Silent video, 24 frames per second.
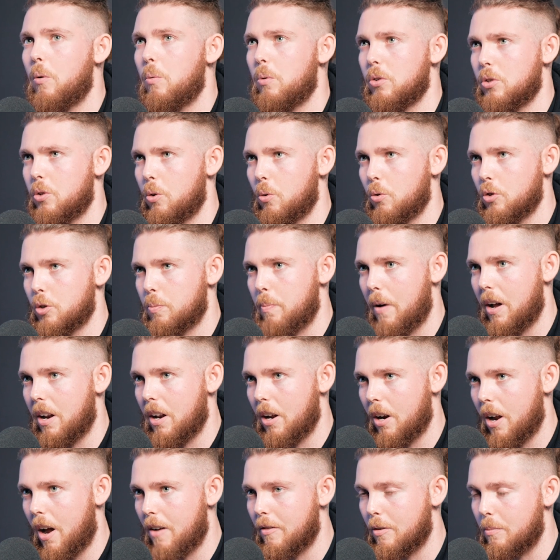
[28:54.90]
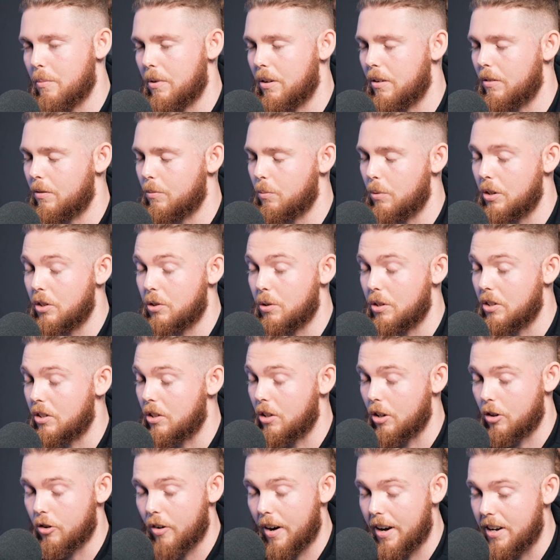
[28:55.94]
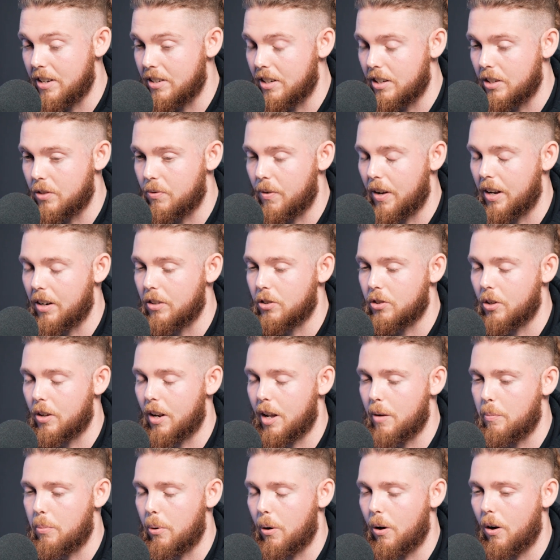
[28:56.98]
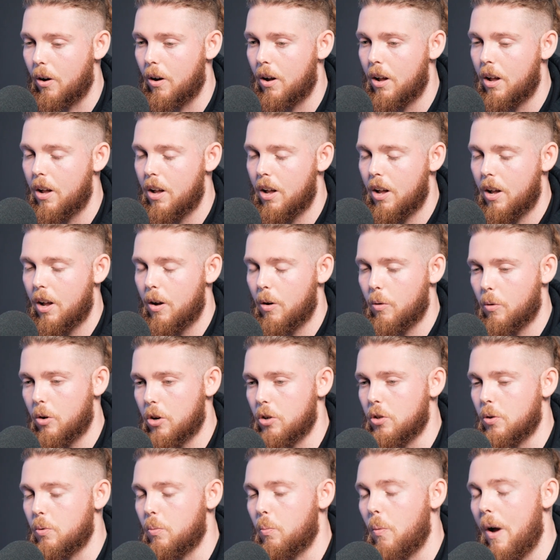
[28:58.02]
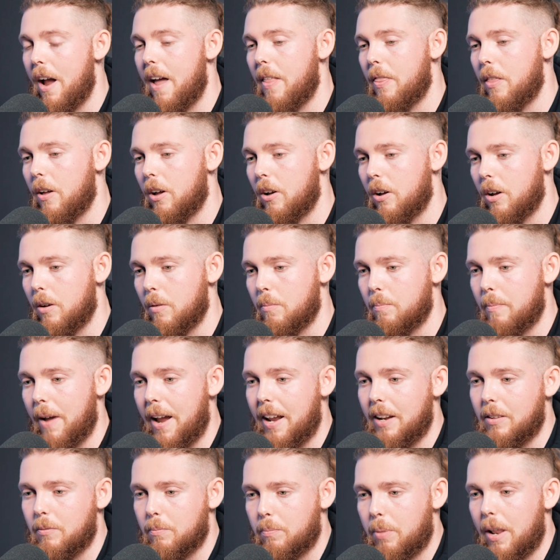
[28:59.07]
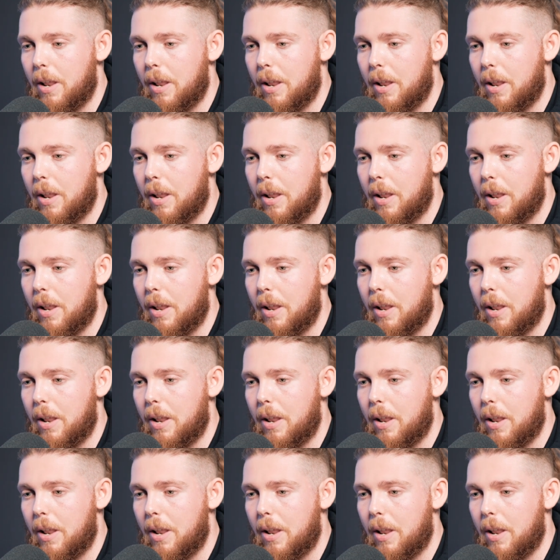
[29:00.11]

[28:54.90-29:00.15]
that was launched by the government, which is the craziest thing. So they put, because where the main